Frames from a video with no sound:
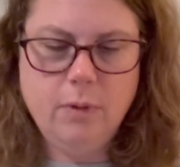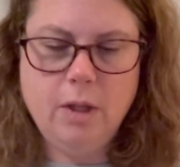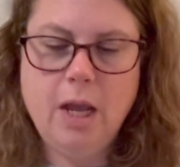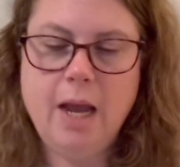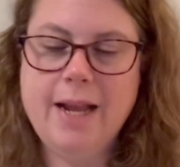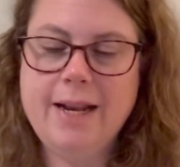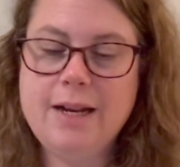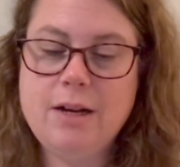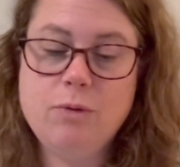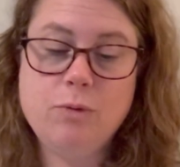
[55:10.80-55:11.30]

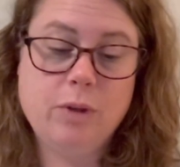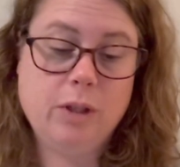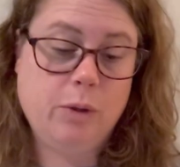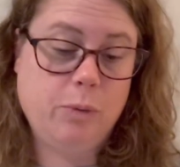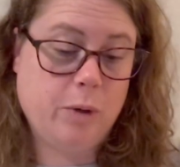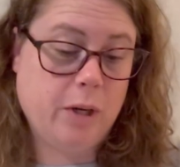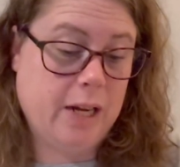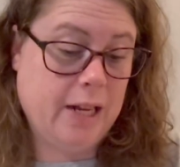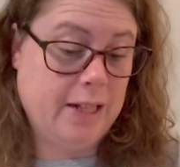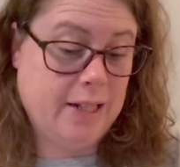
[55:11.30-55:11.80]
I didn't really
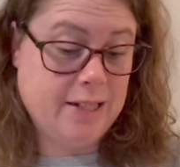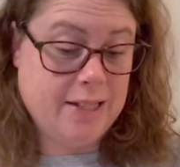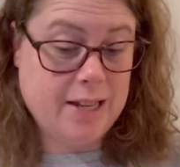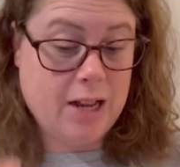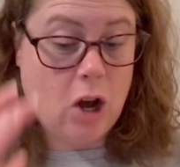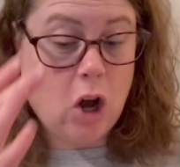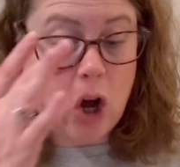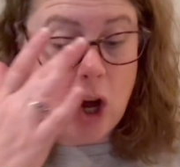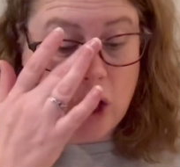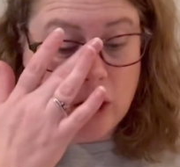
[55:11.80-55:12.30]
work on this
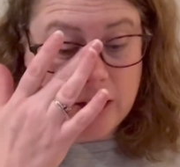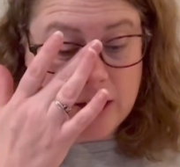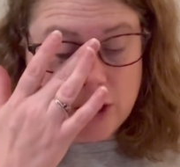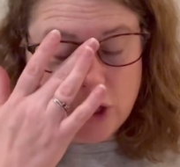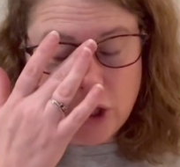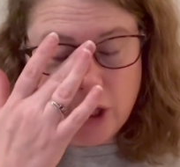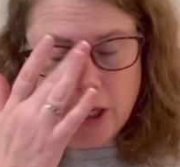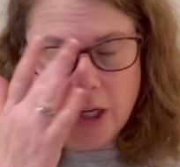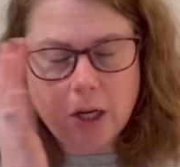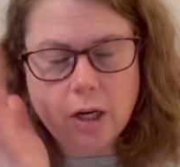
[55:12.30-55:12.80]
at all
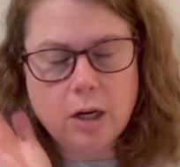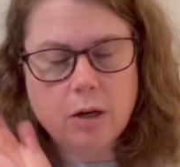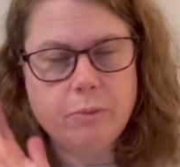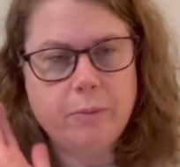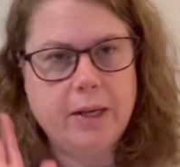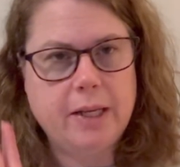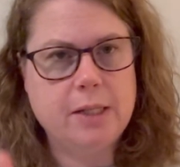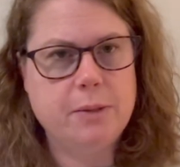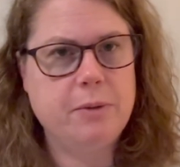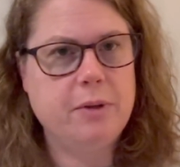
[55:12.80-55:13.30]
this year. It
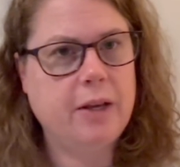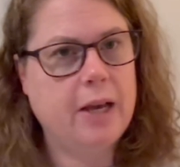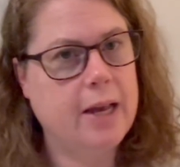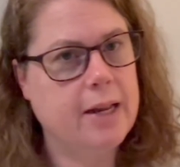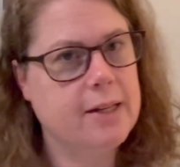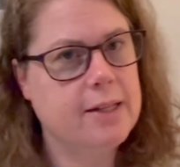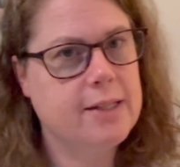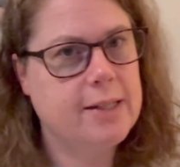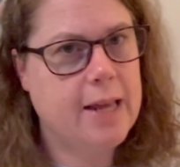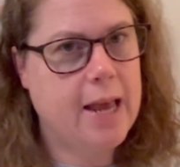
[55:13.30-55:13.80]
makes me
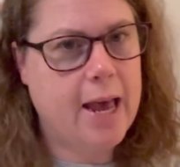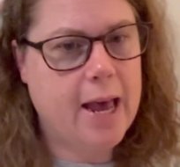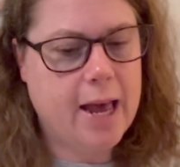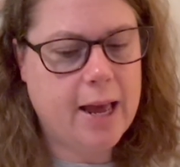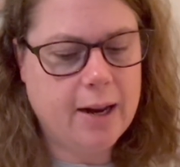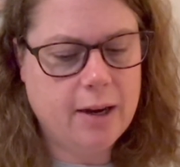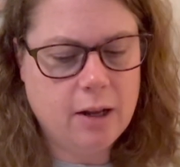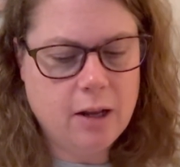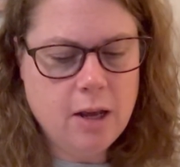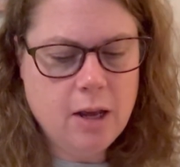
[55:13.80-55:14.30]
kind of
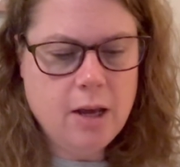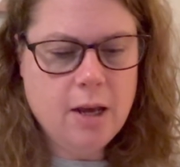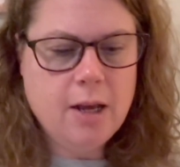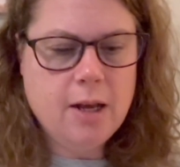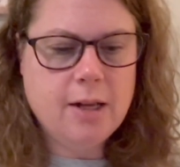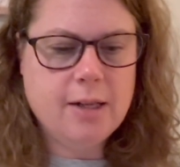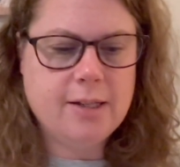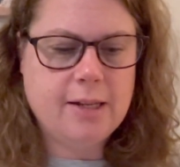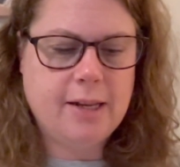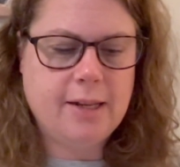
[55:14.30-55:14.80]
sad.
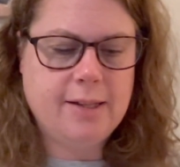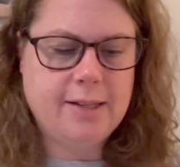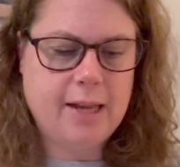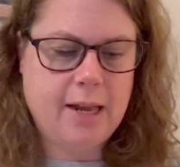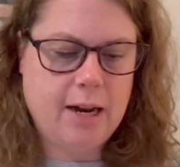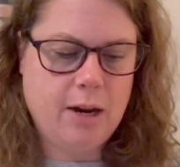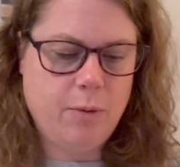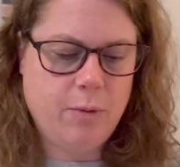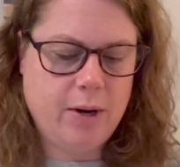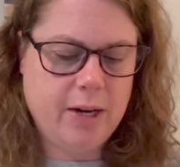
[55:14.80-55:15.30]
So I
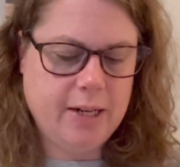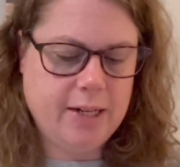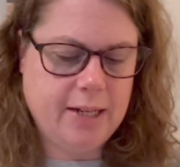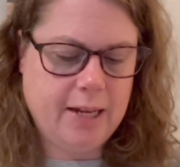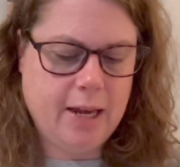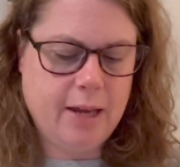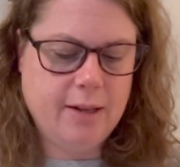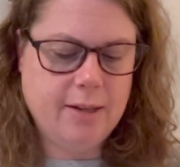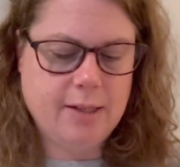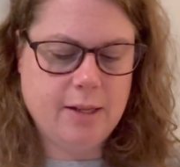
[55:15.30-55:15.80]
said I wanted to
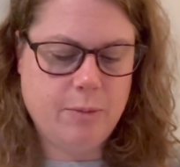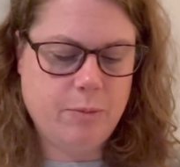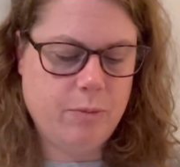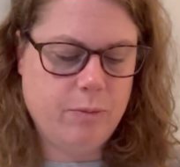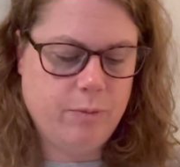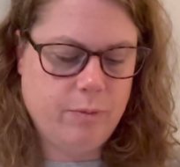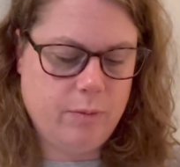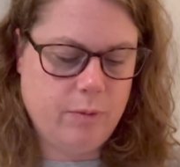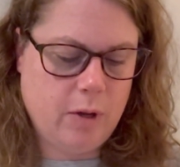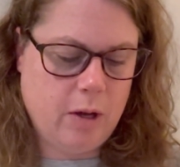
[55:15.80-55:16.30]
get
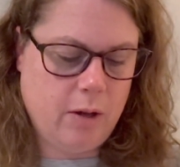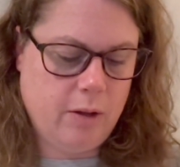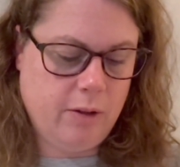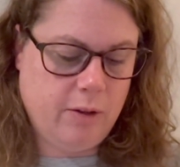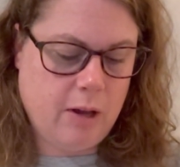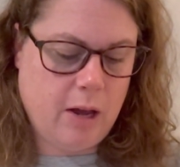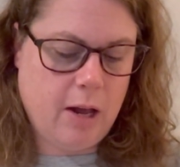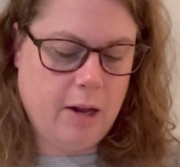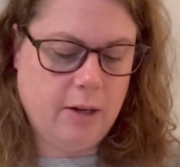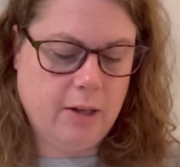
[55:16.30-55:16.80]
some
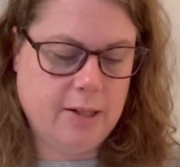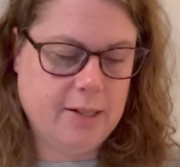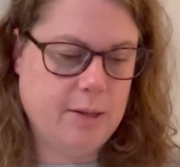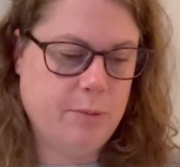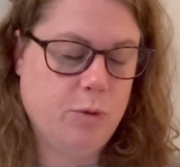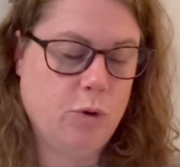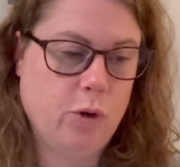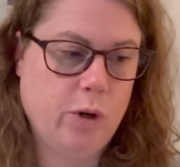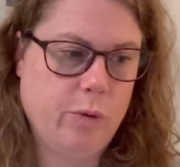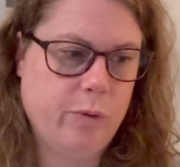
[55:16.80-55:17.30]
done because
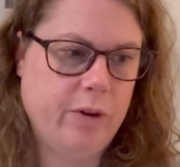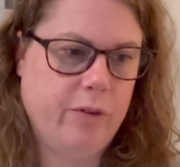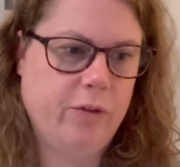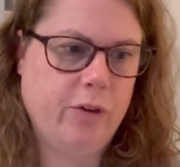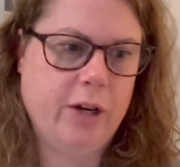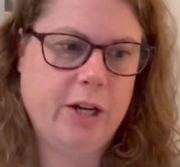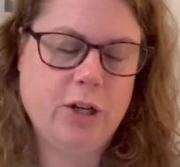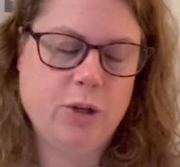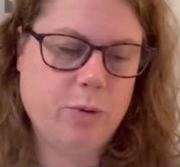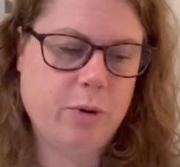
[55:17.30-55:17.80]
I'm doing one
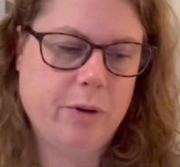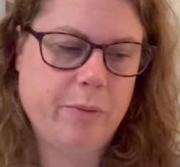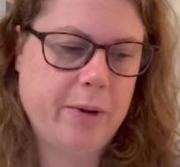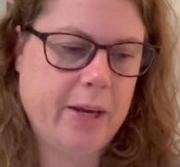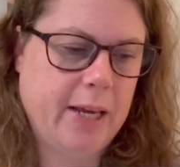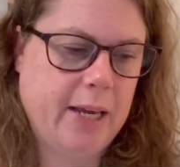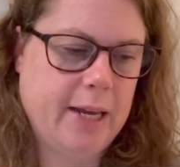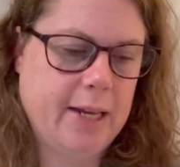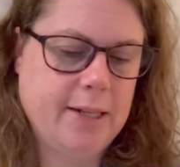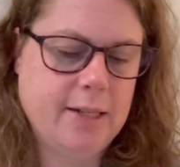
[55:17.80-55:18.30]
for each one of
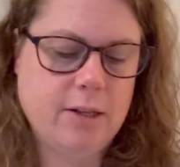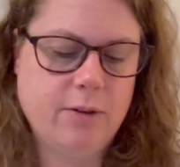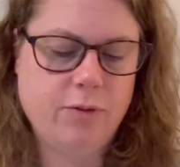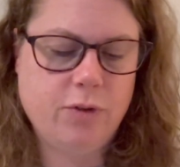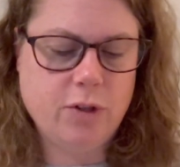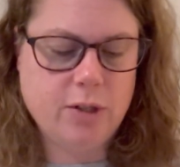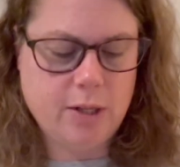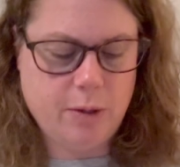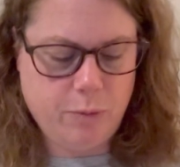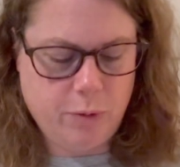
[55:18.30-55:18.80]
my kids, and
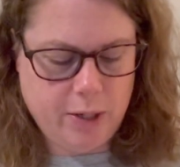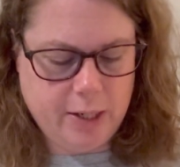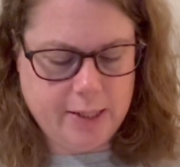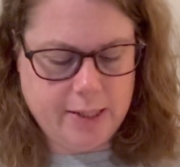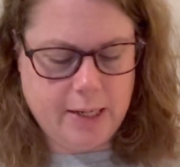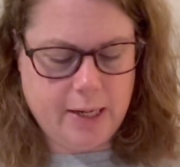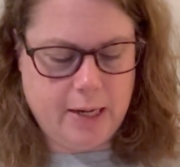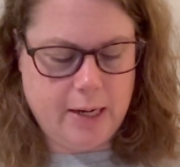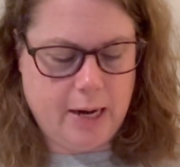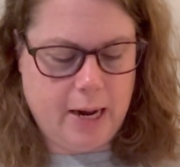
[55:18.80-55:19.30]
for some
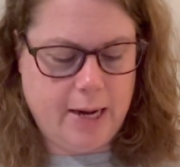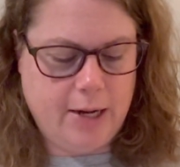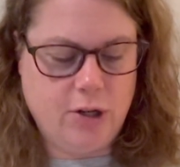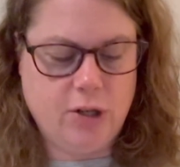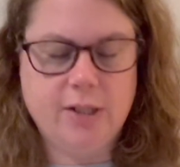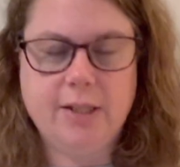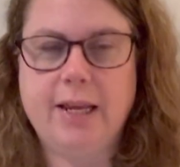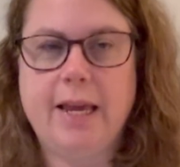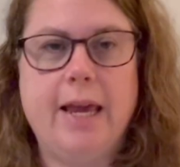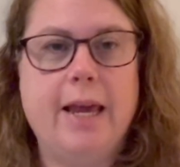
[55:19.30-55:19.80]
reason I
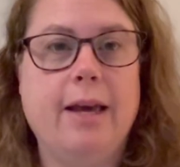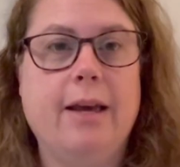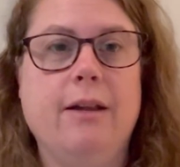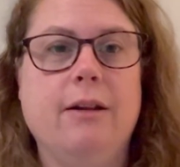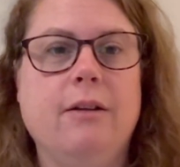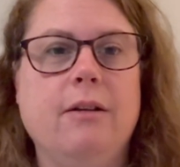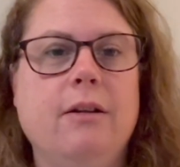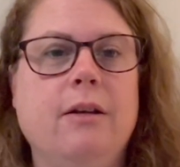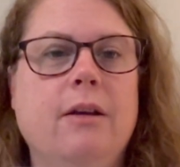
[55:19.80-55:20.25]
just can't.